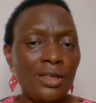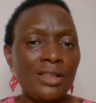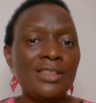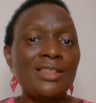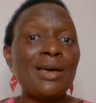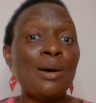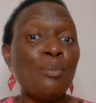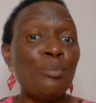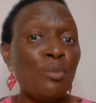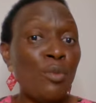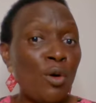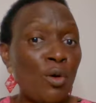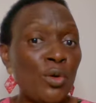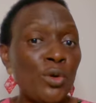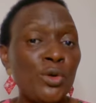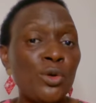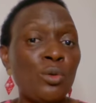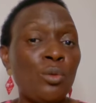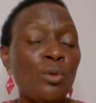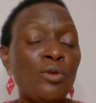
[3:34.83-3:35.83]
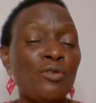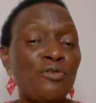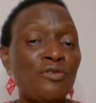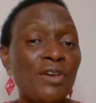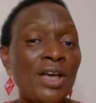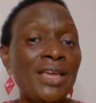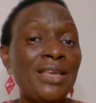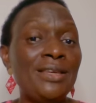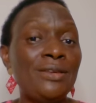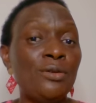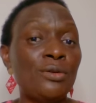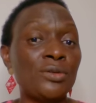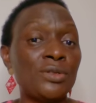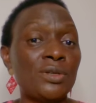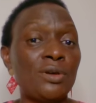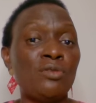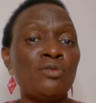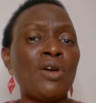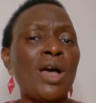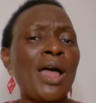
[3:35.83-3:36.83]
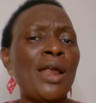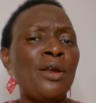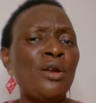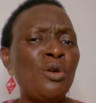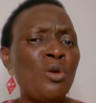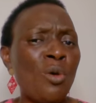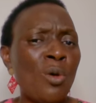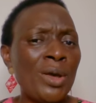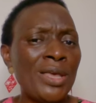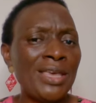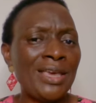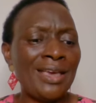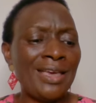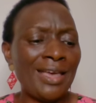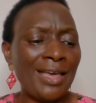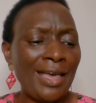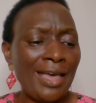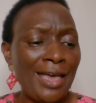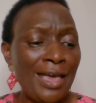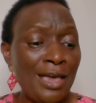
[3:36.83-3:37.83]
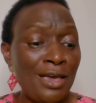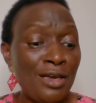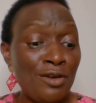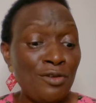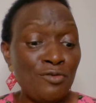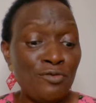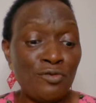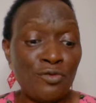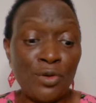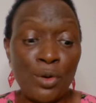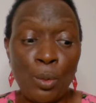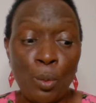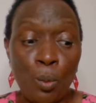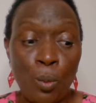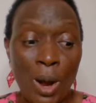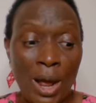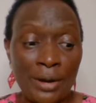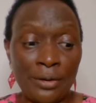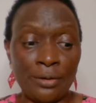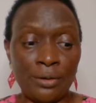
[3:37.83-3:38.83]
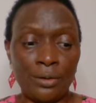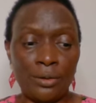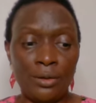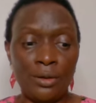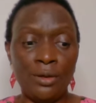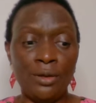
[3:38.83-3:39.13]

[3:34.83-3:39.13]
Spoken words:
the more you will find yourself annoying everyone.